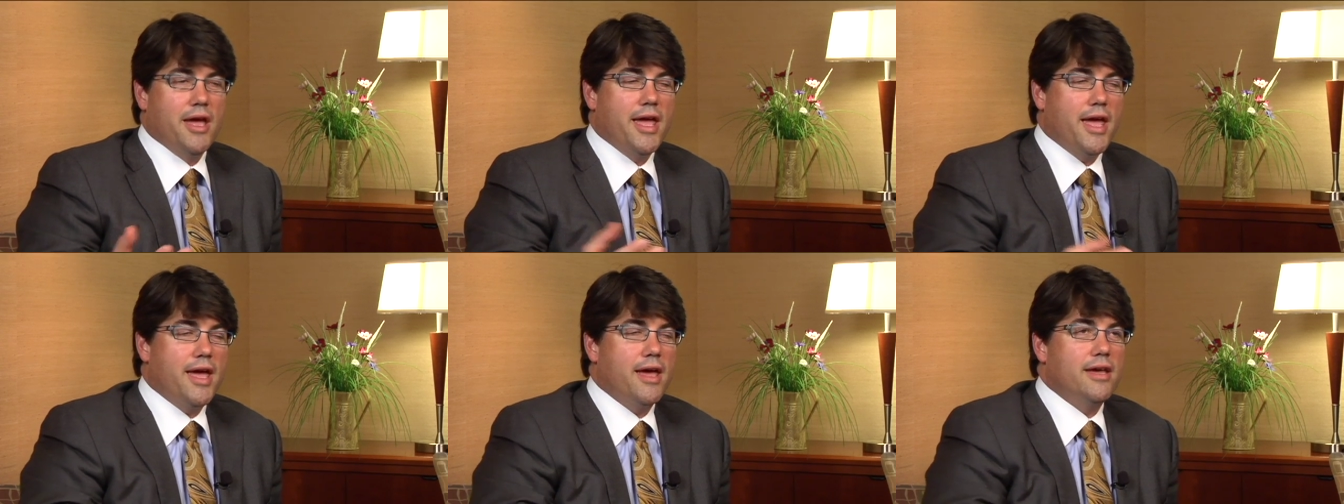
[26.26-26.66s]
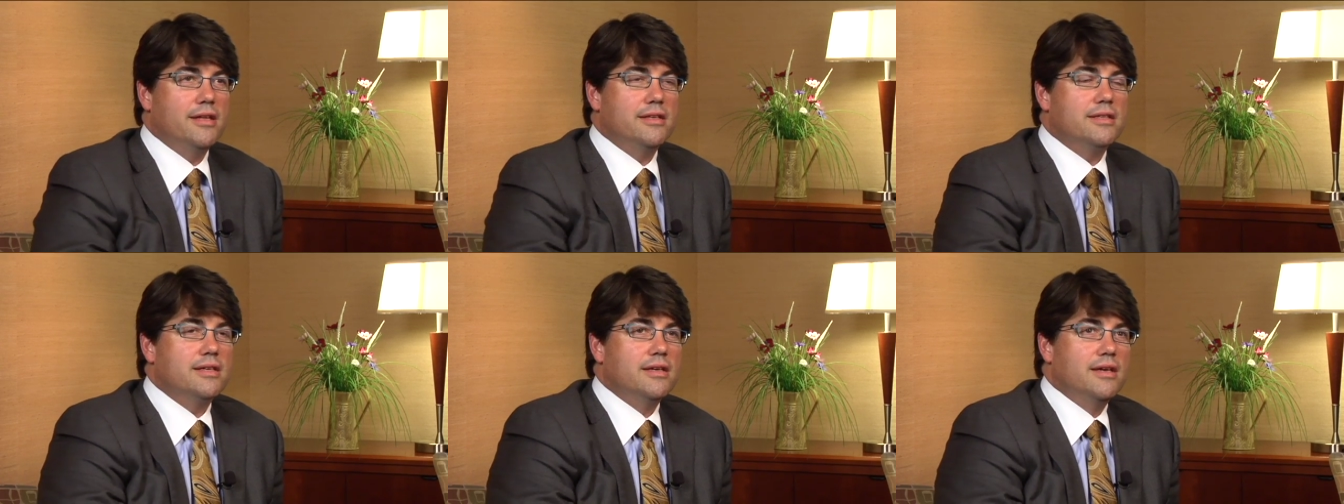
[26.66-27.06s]

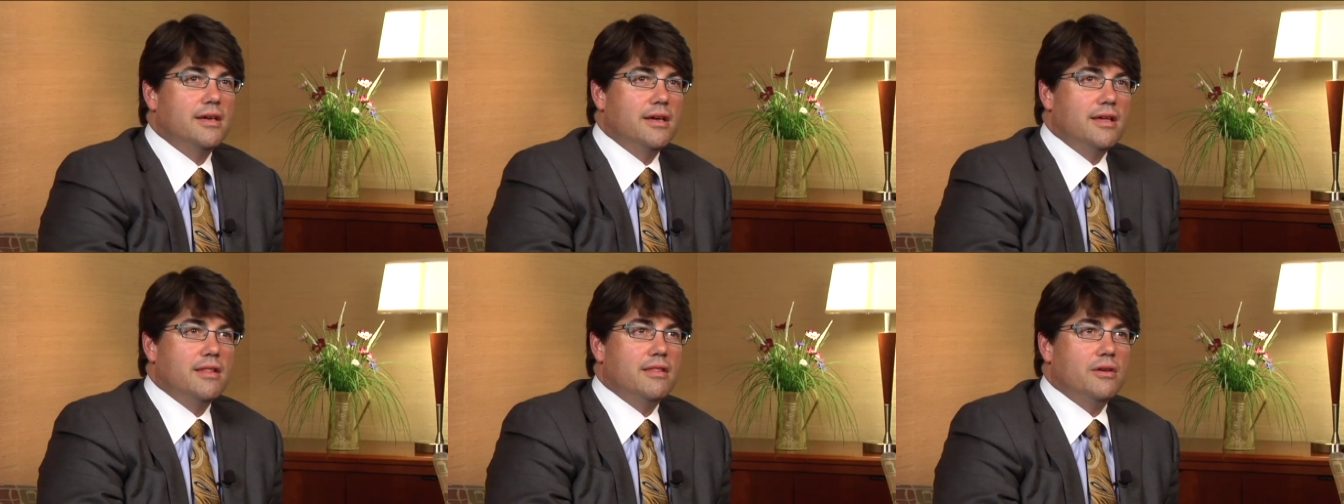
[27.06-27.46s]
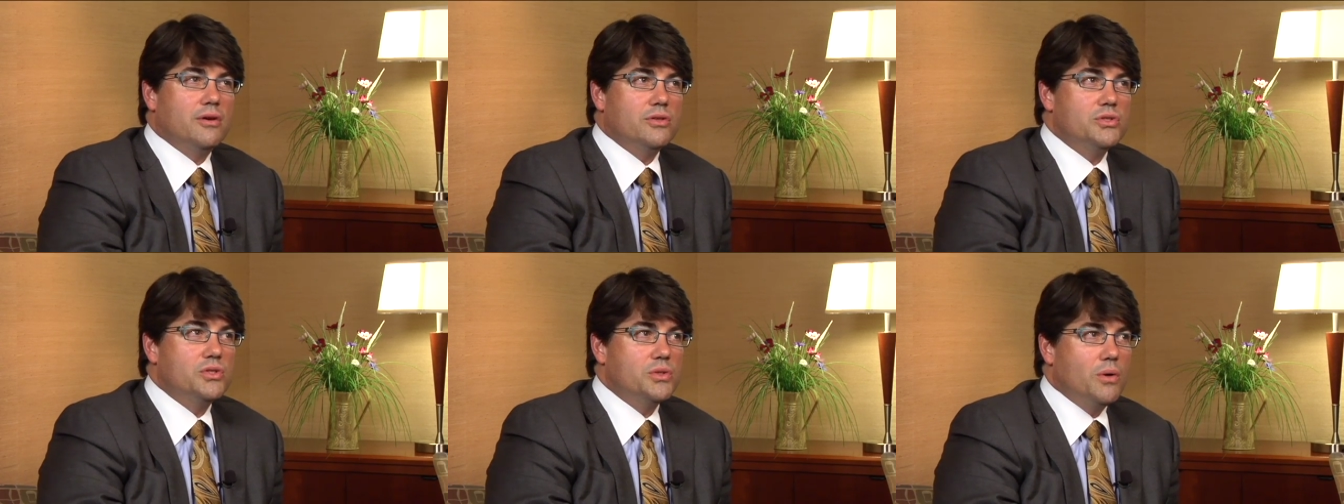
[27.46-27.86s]
And there
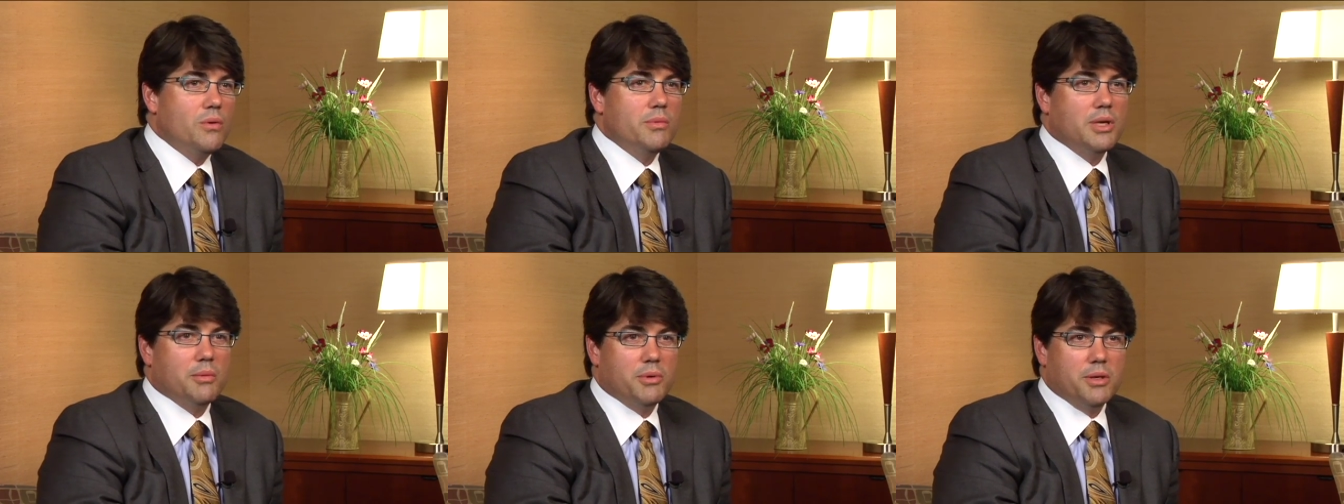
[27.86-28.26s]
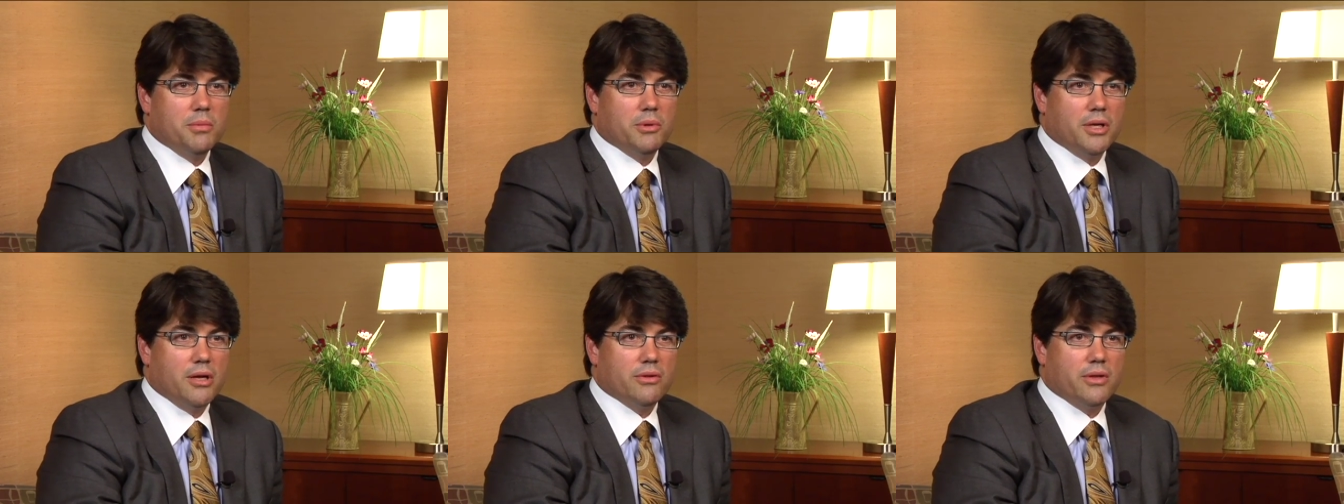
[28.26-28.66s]
are so many
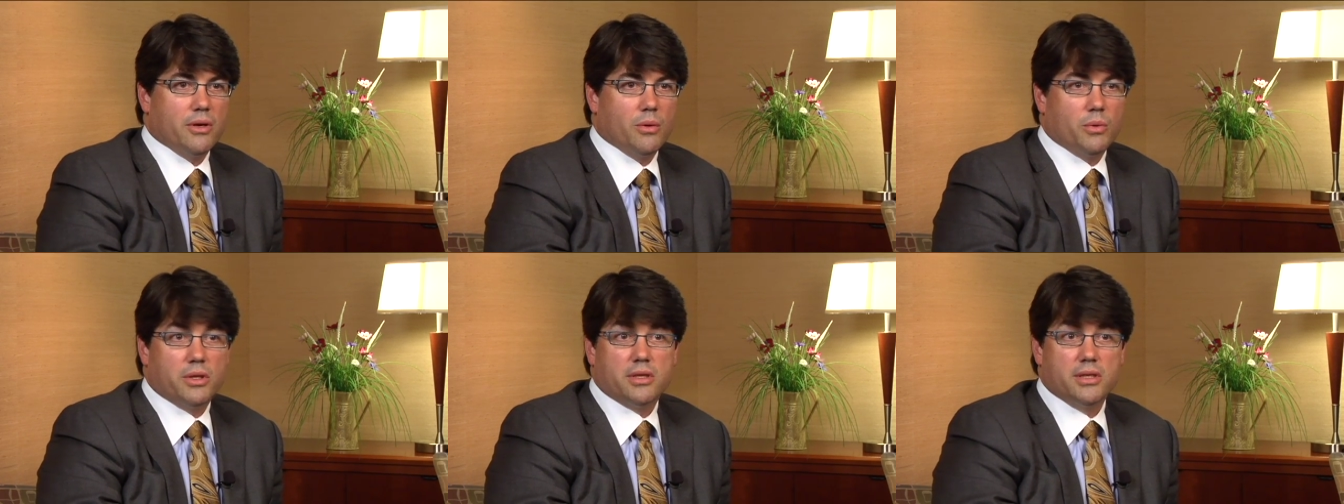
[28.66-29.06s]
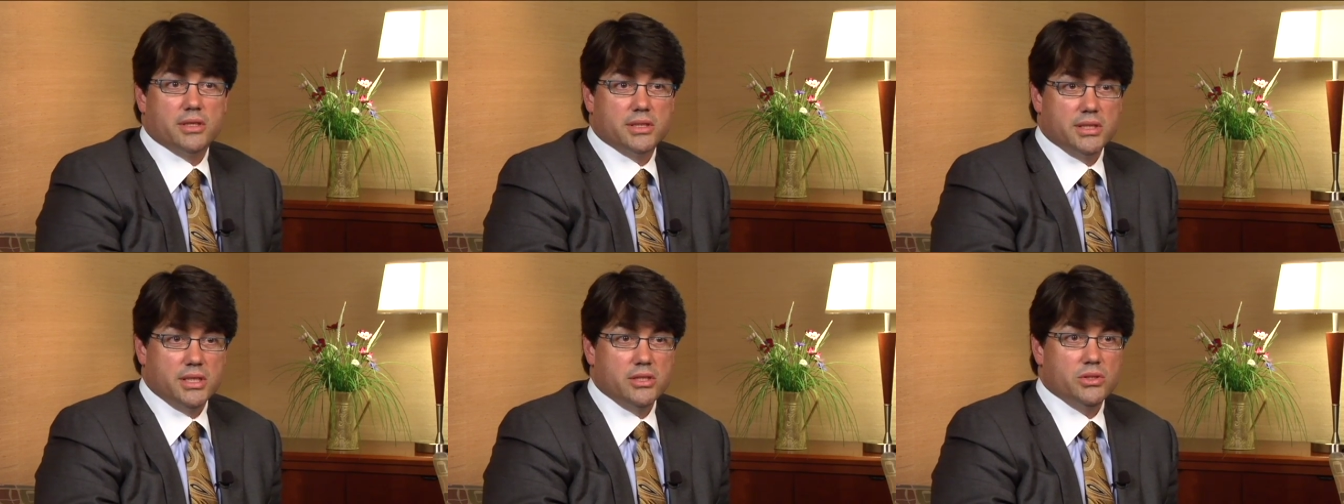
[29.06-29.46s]
people out there with
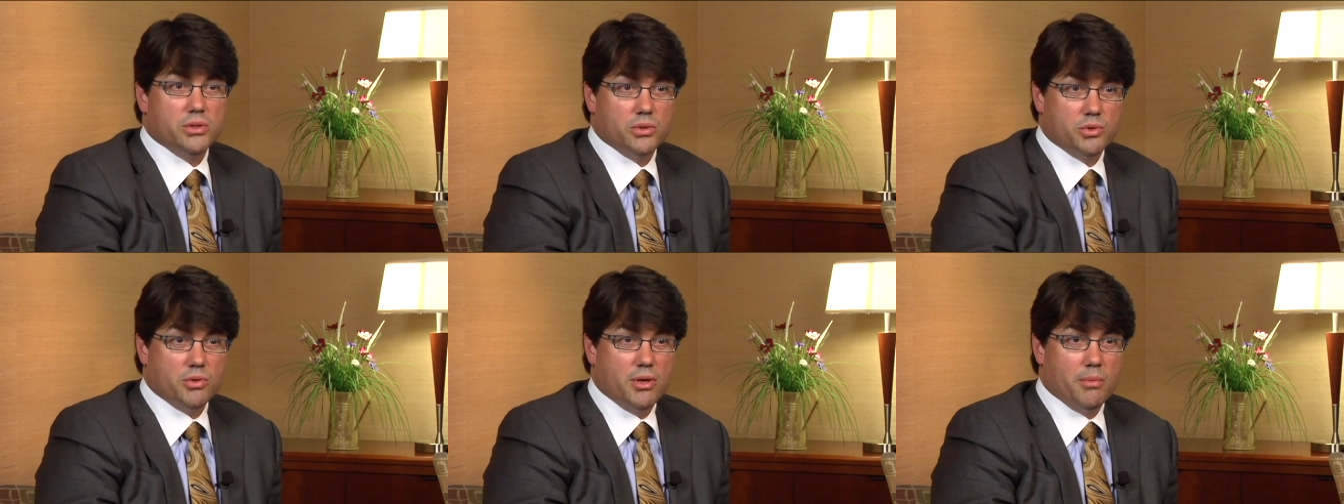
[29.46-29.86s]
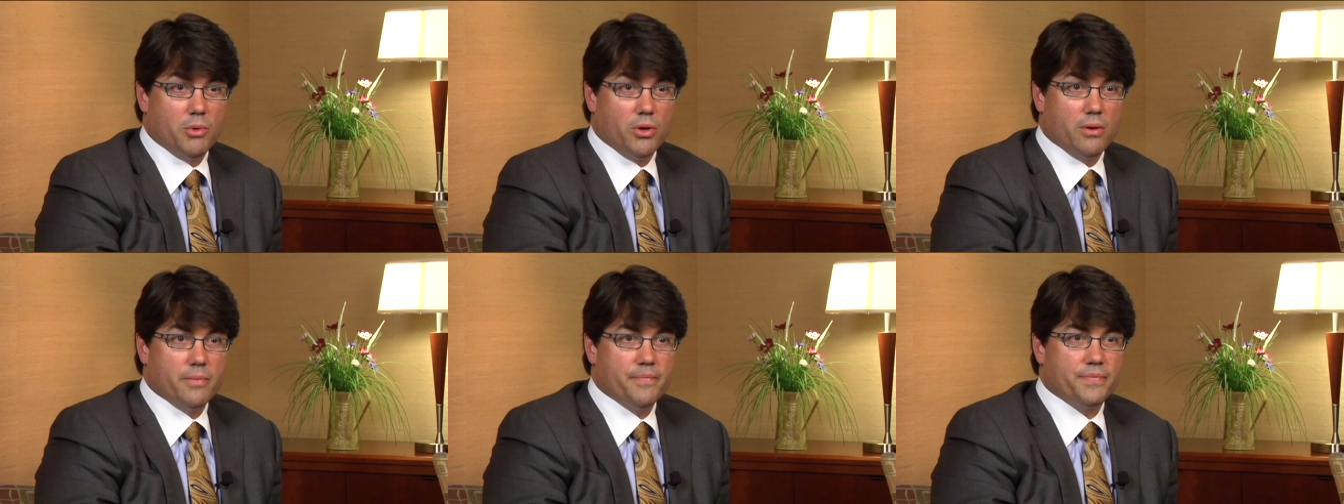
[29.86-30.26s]
essential
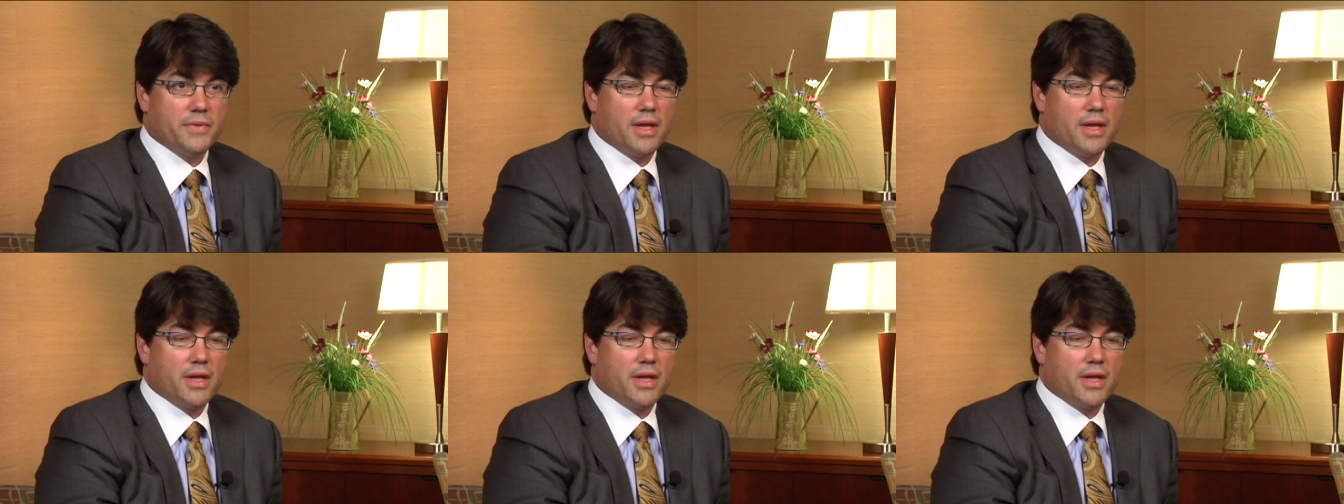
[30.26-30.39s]
tremor